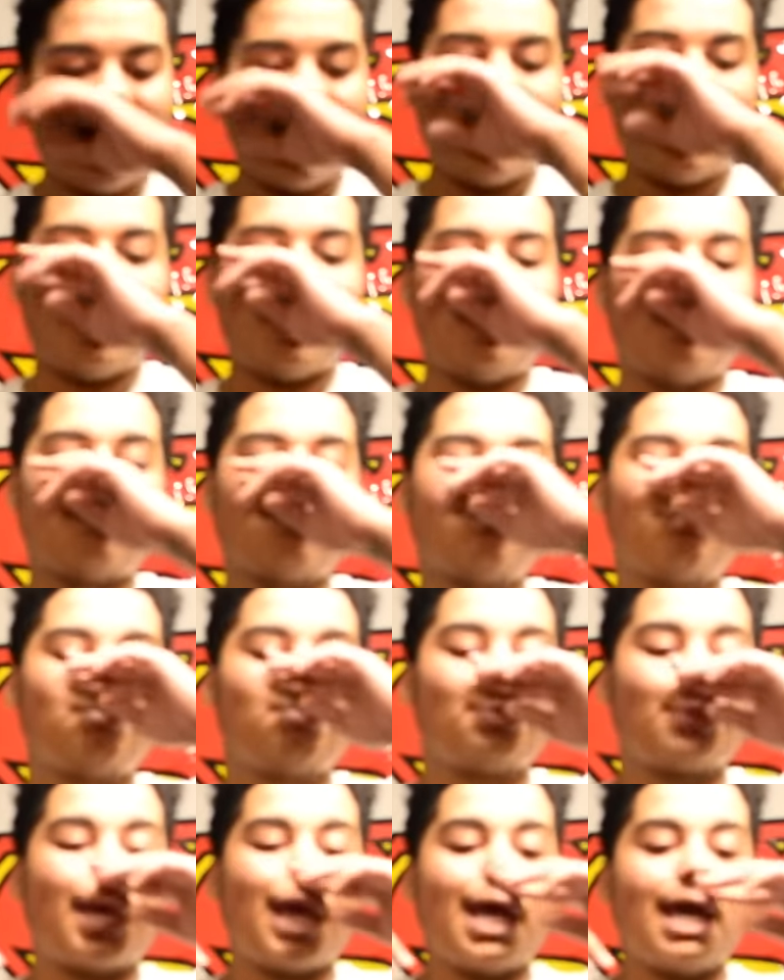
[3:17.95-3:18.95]

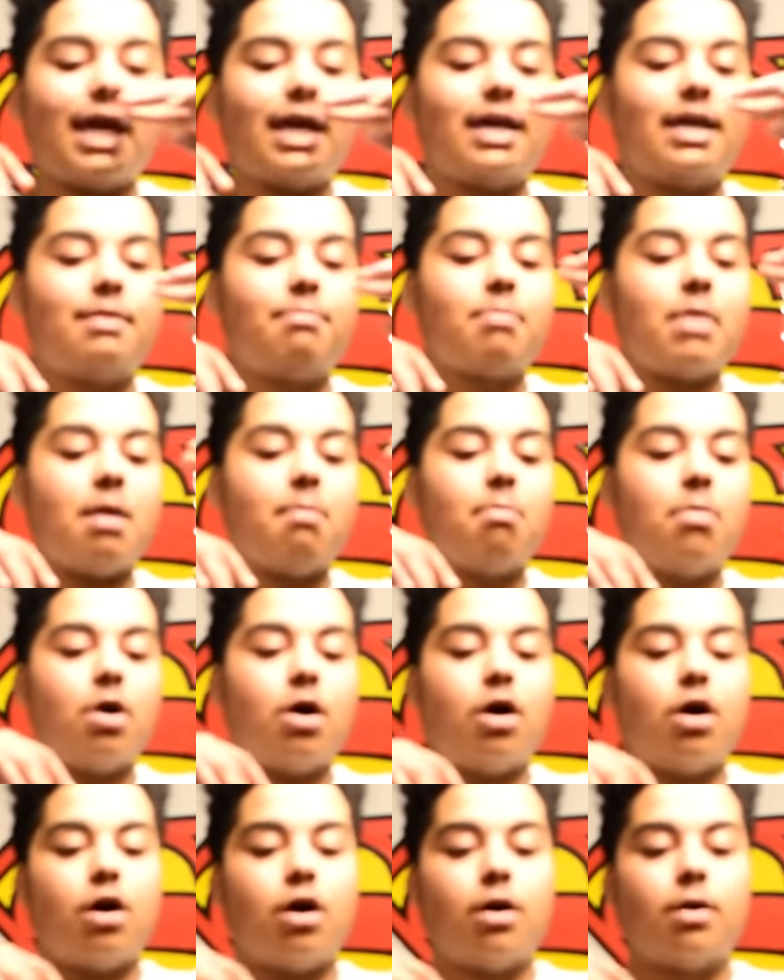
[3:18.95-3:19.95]
And my
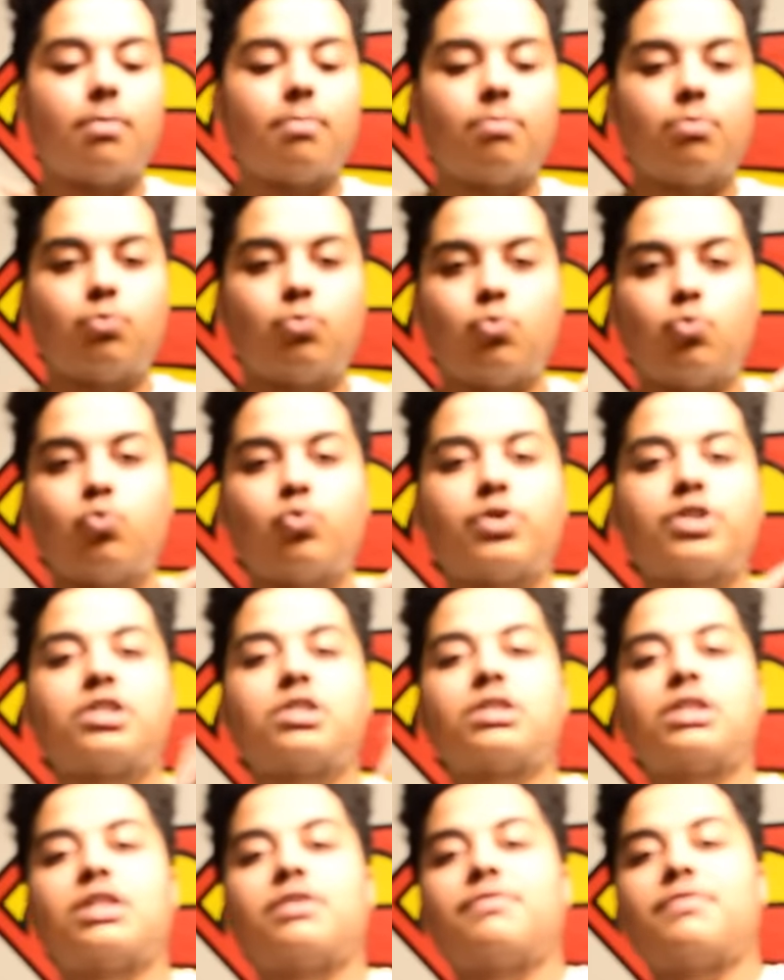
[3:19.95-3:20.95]
mom went
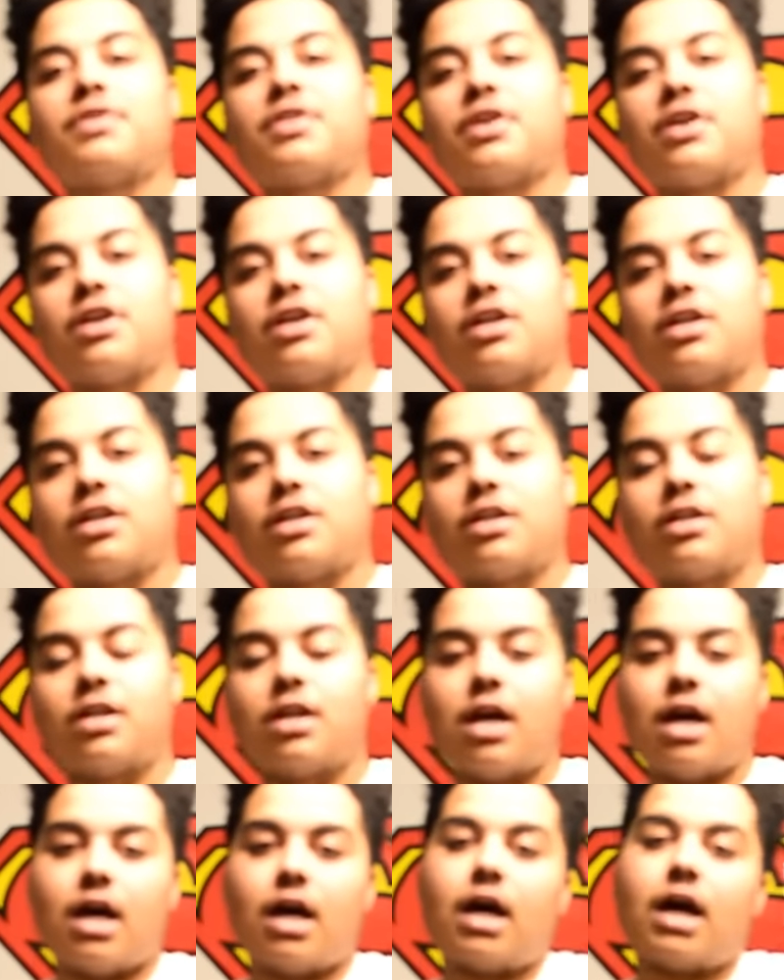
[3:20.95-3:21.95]
to live with her
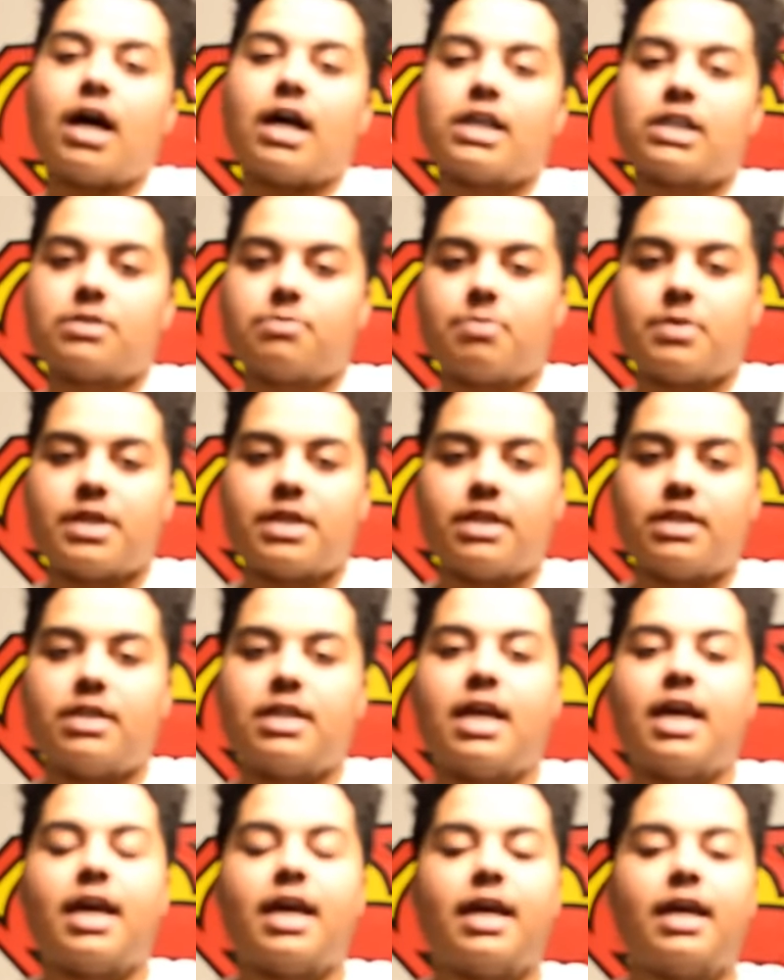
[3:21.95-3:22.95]

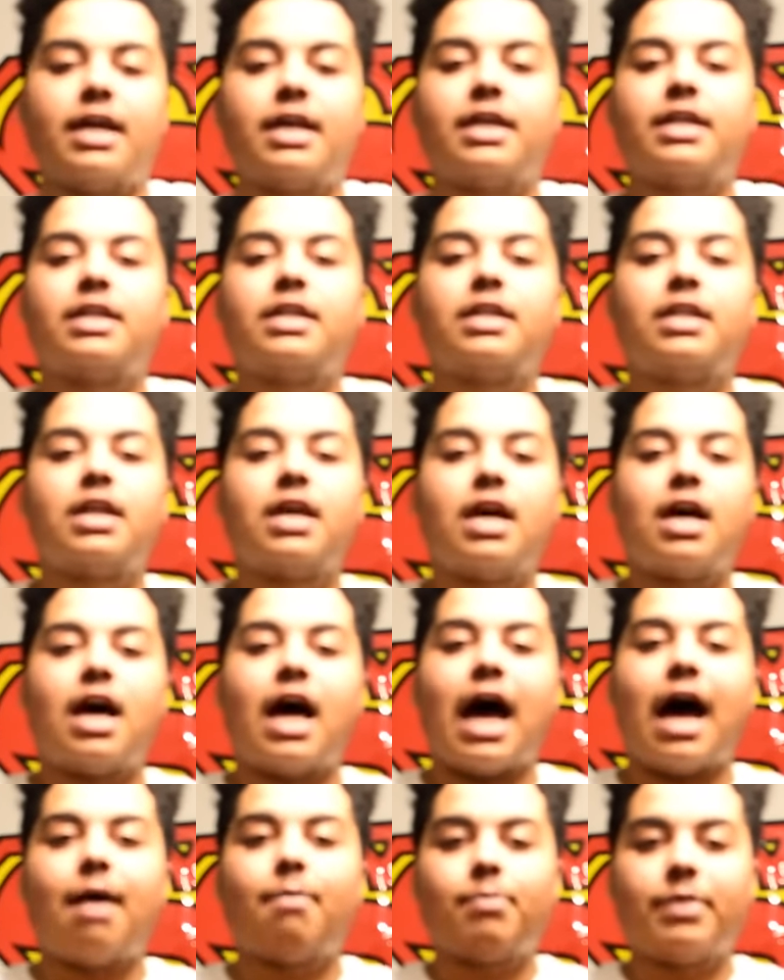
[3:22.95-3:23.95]
husband, and
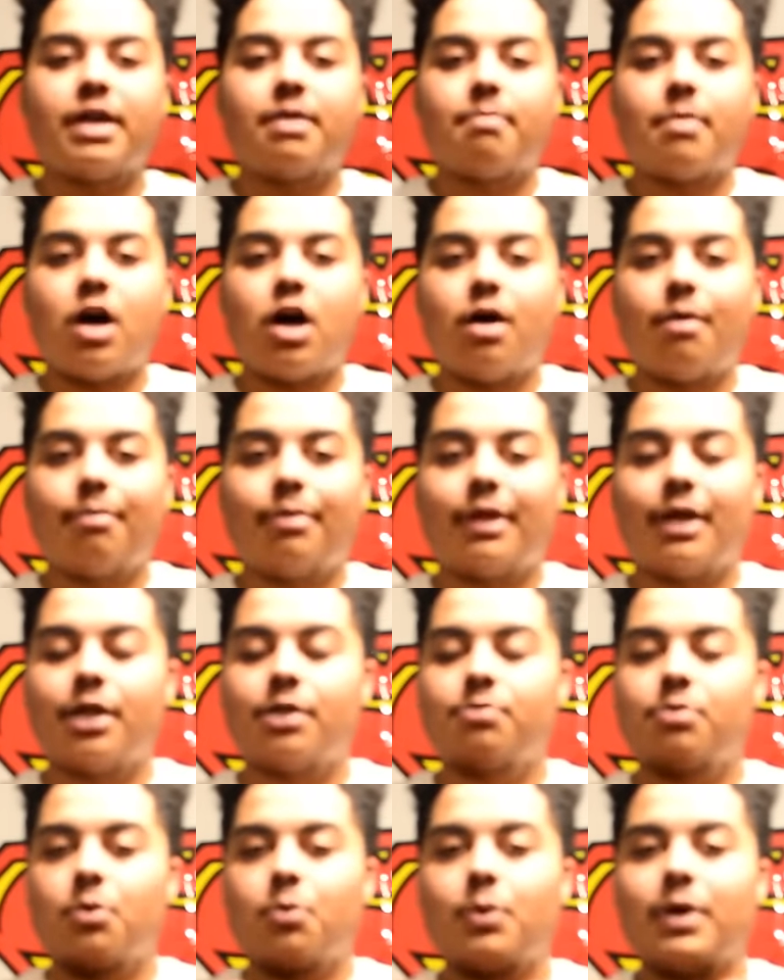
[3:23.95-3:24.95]
I'm getting my own
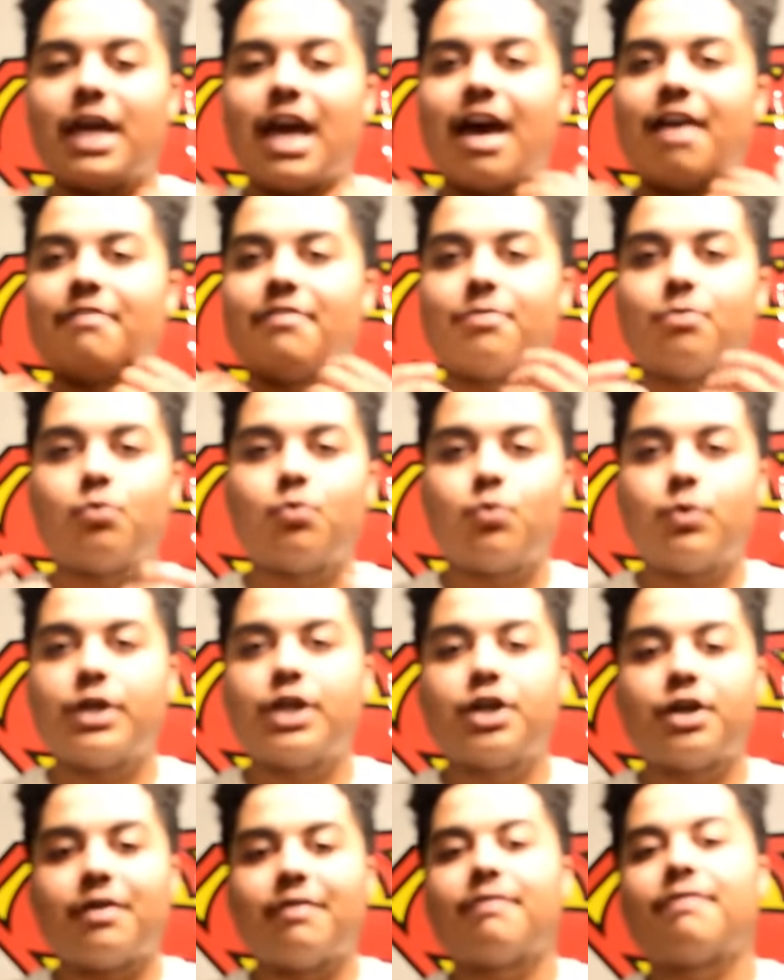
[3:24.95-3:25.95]
place, but we
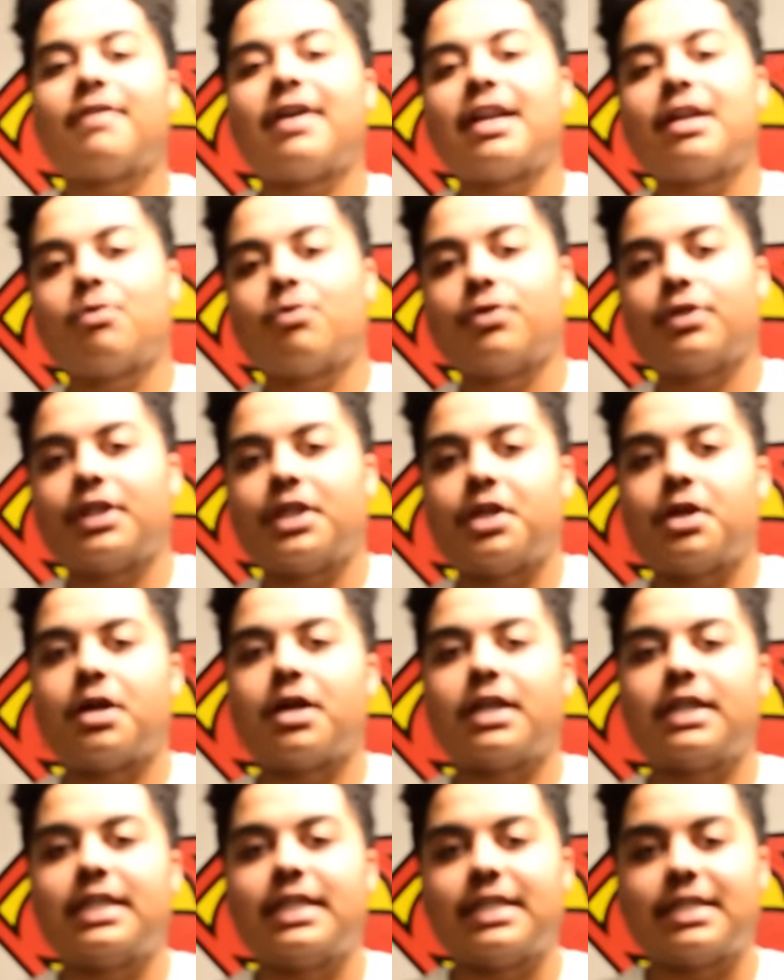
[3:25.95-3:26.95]
couldn't find a really
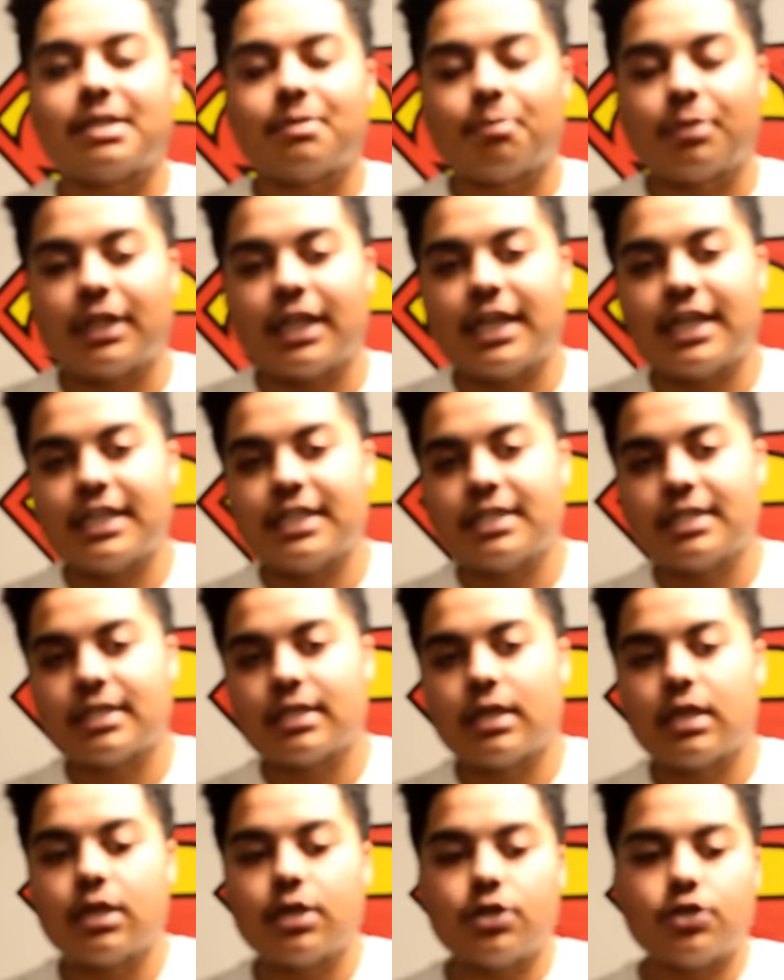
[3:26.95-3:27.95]
decent place.